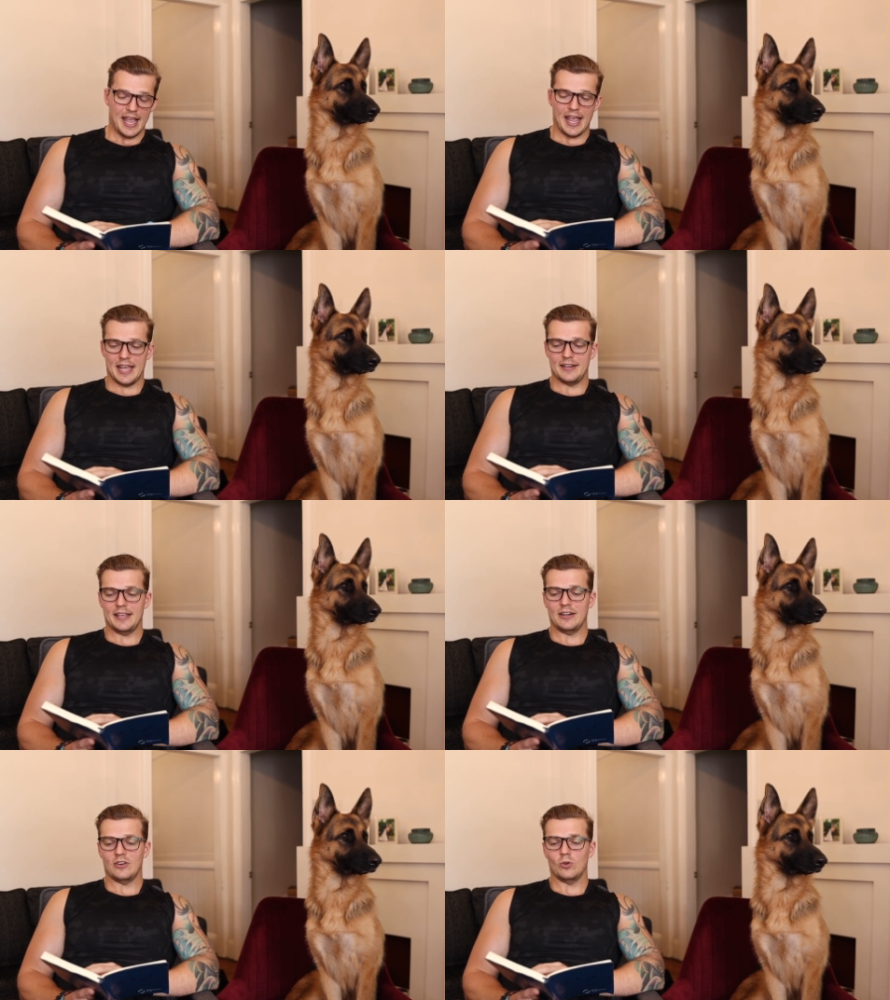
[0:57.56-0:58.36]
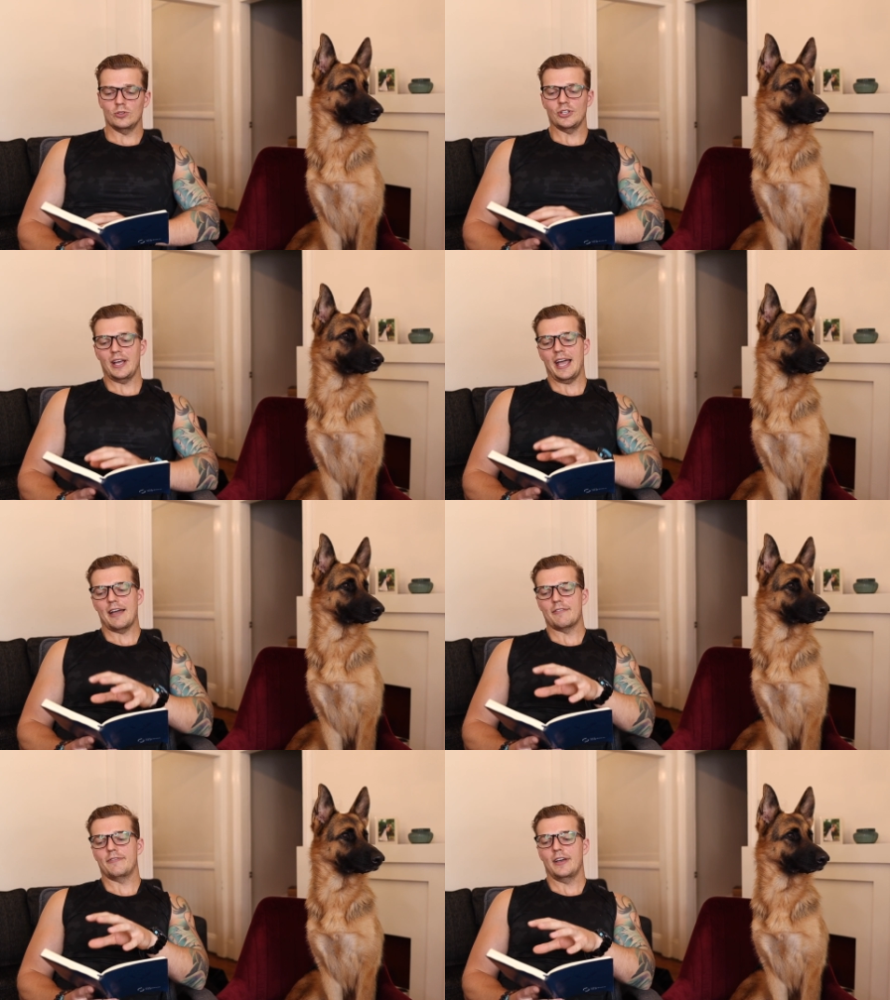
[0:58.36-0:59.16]
and then I also
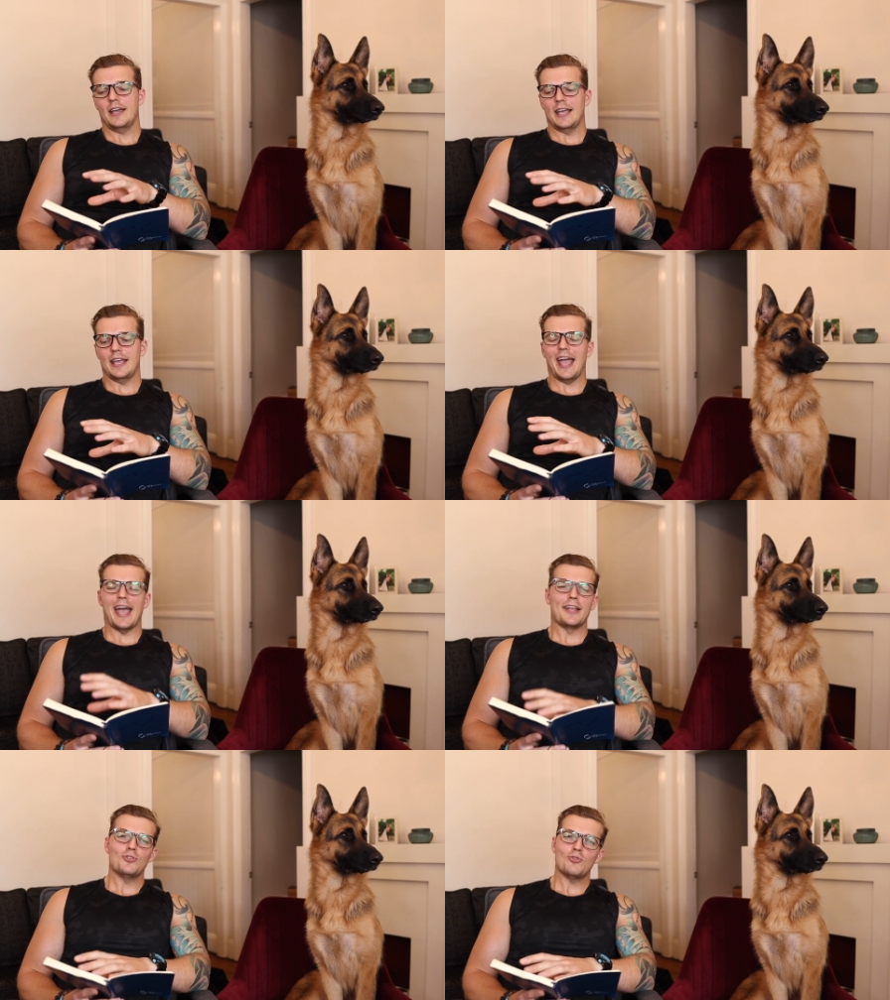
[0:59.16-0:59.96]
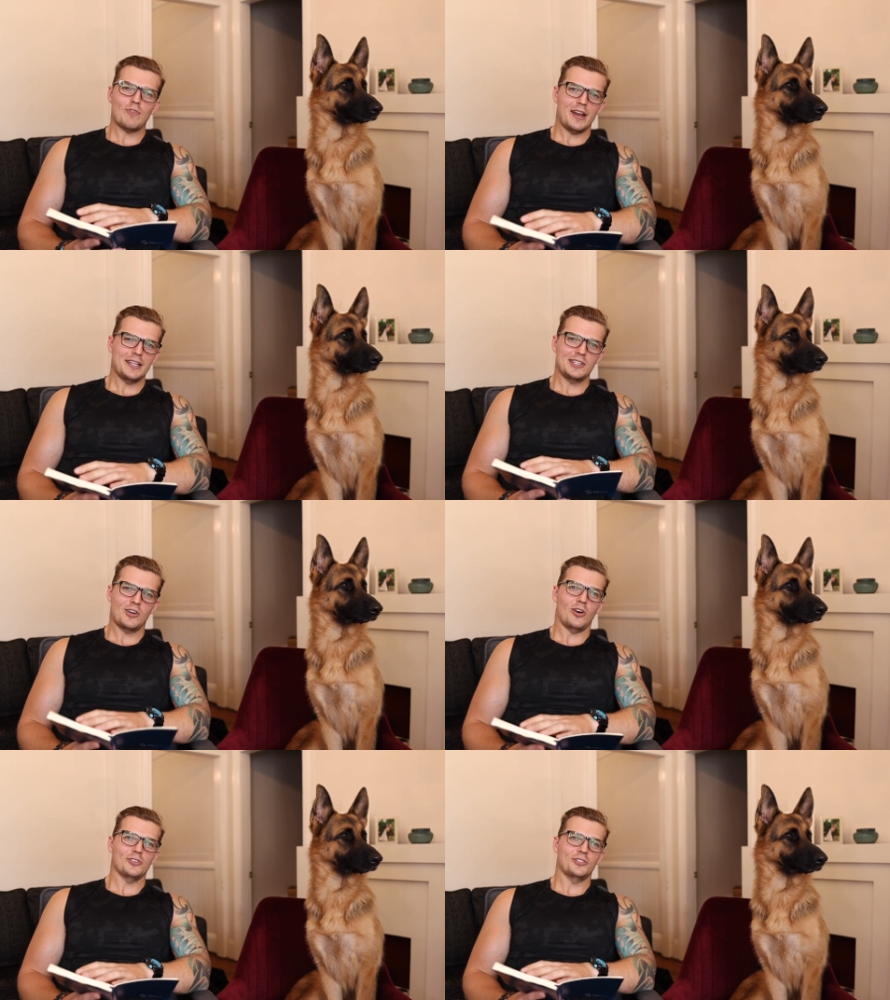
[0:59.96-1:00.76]
have annual running
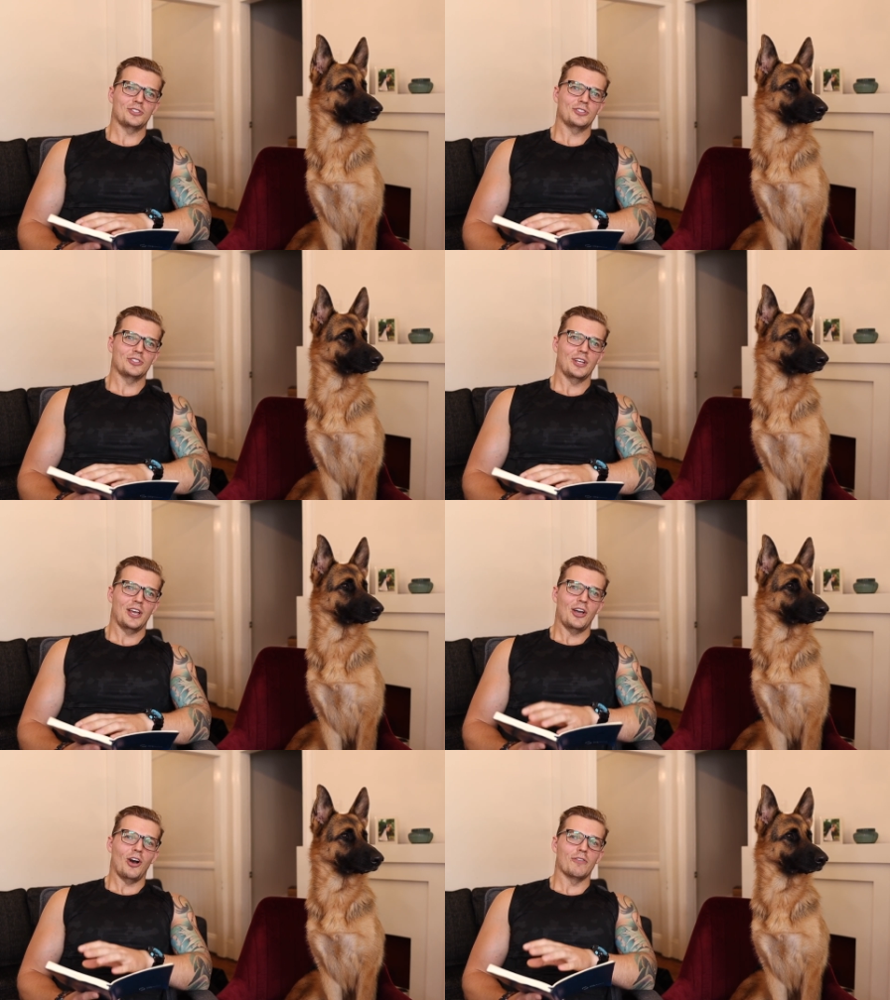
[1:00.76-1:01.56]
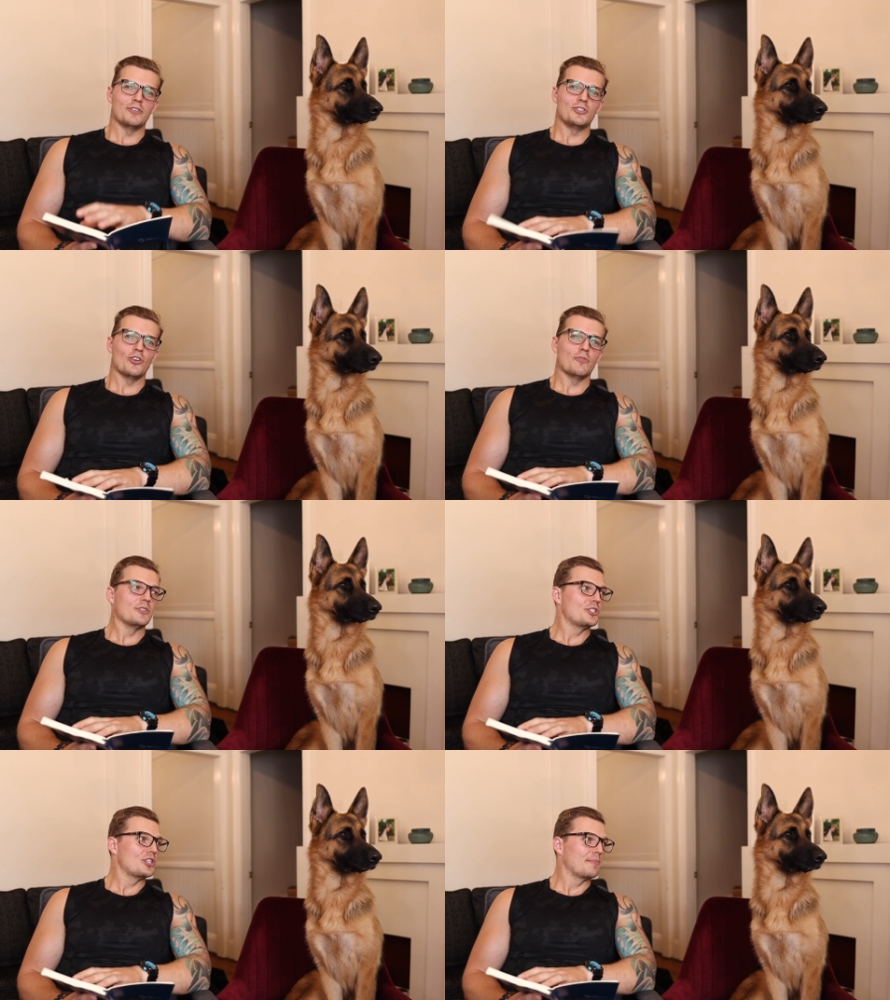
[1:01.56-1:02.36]
costs of a
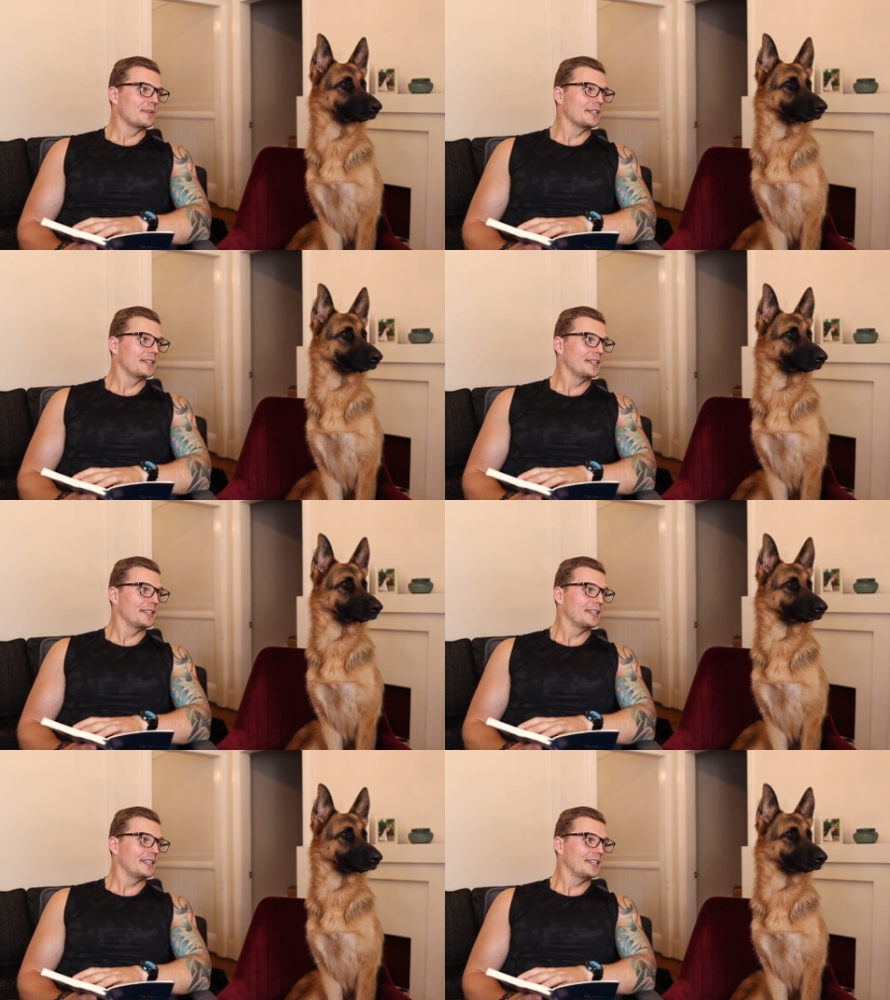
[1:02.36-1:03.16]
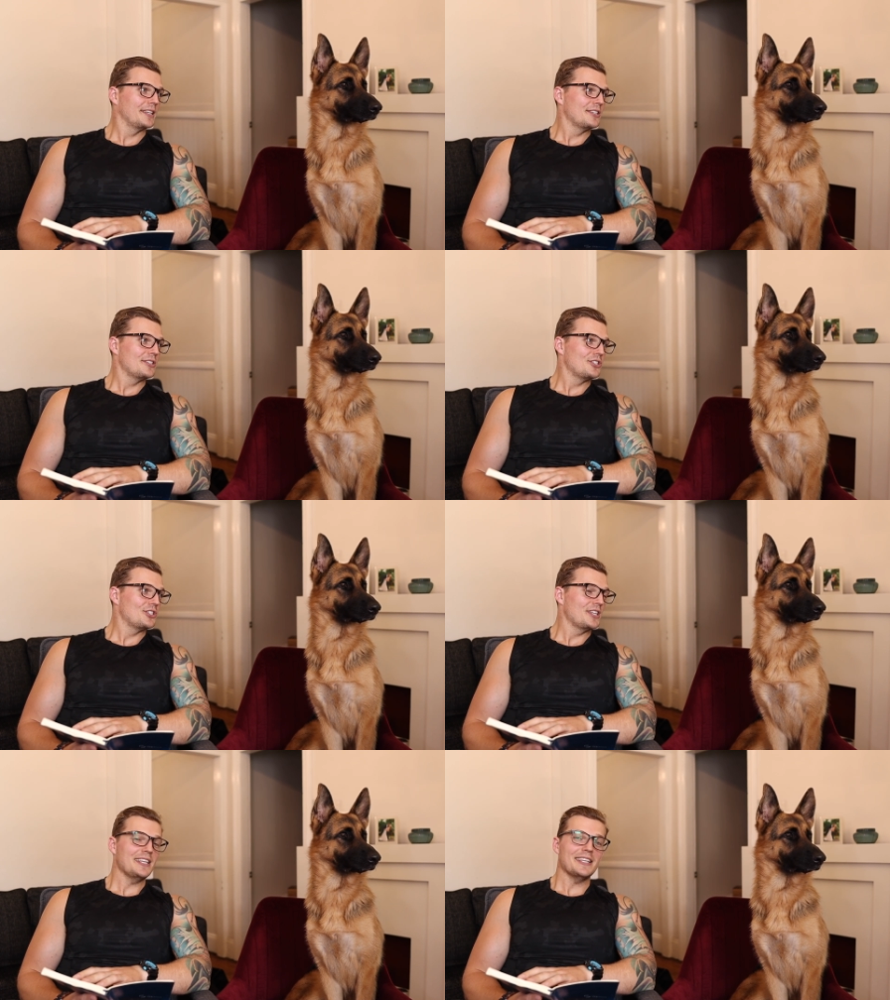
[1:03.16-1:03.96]
German Shepherd. She